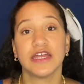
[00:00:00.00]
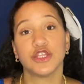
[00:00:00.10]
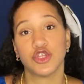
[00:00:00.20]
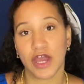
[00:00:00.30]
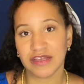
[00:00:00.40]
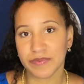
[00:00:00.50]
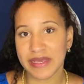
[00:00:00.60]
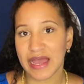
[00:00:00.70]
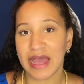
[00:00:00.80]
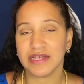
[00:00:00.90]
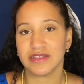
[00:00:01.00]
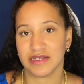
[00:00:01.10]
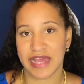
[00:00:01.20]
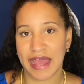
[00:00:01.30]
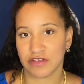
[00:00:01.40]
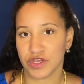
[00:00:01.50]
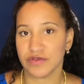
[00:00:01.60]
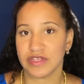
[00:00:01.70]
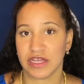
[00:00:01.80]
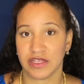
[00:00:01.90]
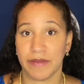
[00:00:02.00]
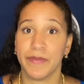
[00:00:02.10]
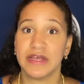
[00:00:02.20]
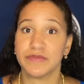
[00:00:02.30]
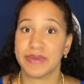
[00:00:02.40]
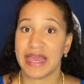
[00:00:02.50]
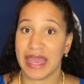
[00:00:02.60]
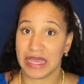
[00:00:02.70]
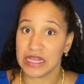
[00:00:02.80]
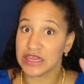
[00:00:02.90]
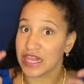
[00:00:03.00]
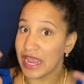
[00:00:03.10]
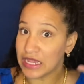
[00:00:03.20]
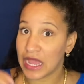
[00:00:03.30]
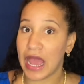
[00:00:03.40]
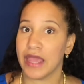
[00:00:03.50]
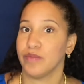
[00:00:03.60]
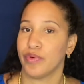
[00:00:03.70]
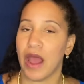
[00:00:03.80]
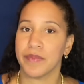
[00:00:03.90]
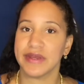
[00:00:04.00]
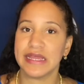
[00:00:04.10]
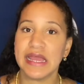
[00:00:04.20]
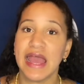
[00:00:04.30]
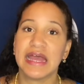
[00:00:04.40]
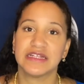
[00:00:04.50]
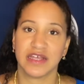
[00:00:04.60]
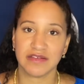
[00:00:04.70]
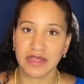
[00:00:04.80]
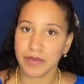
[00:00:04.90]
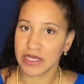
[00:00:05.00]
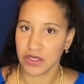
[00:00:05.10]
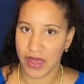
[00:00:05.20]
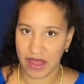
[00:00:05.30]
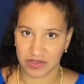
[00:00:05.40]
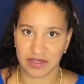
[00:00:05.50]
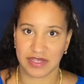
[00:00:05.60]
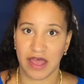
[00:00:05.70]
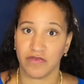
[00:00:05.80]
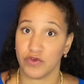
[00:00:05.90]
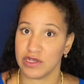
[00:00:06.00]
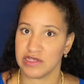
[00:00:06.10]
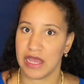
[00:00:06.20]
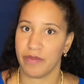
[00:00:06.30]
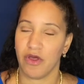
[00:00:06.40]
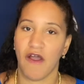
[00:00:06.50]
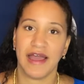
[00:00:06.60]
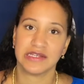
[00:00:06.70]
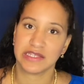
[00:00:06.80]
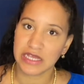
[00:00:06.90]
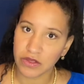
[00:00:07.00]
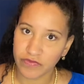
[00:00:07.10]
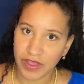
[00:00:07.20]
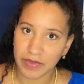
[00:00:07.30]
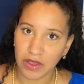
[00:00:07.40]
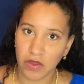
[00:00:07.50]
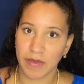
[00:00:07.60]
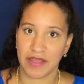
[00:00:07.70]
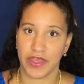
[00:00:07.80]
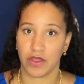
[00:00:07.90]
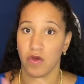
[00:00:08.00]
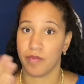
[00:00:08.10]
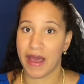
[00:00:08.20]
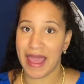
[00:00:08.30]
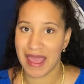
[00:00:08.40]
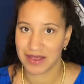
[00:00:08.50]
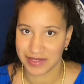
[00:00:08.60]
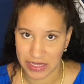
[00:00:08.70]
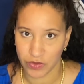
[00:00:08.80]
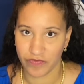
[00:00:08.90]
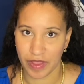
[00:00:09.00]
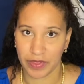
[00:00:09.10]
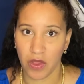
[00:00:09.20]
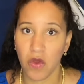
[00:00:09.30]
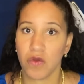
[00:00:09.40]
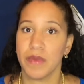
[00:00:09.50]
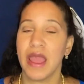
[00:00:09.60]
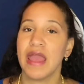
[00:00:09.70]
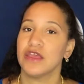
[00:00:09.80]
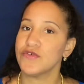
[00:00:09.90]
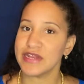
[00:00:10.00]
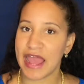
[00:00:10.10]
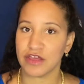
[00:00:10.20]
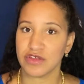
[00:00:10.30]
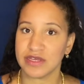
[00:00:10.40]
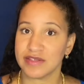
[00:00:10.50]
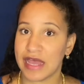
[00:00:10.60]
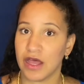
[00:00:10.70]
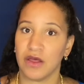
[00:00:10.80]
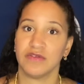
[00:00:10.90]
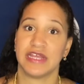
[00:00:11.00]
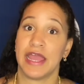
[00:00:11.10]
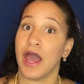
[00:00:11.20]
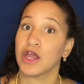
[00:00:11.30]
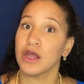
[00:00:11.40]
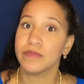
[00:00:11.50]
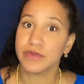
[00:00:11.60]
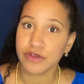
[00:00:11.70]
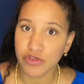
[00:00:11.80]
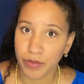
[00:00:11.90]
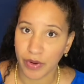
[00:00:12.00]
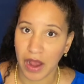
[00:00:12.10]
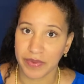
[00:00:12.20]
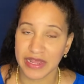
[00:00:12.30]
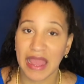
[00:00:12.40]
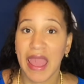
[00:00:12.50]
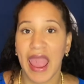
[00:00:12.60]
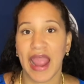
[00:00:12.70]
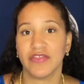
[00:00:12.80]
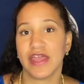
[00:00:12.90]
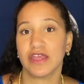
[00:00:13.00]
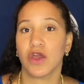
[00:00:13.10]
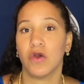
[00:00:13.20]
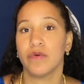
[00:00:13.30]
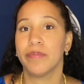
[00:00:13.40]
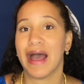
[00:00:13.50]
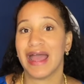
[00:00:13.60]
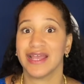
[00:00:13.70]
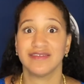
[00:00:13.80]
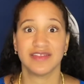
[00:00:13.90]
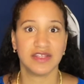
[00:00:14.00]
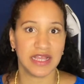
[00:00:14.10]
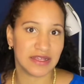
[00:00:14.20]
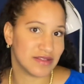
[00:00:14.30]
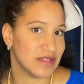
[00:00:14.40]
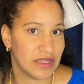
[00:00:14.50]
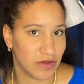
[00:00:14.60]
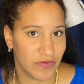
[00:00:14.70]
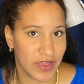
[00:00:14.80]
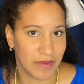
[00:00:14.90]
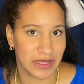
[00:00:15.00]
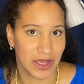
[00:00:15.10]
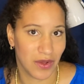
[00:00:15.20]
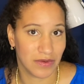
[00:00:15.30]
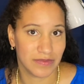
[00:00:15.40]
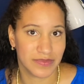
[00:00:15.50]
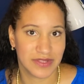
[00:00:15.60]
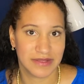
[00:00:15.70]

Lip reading: Just because the tax code says it must be a like-kind property doesn't mean you have to sell, for example, a single-family home and then go buy a single-family home. You can actually sell, say, a commercial property and then go buy 6 single-family homes.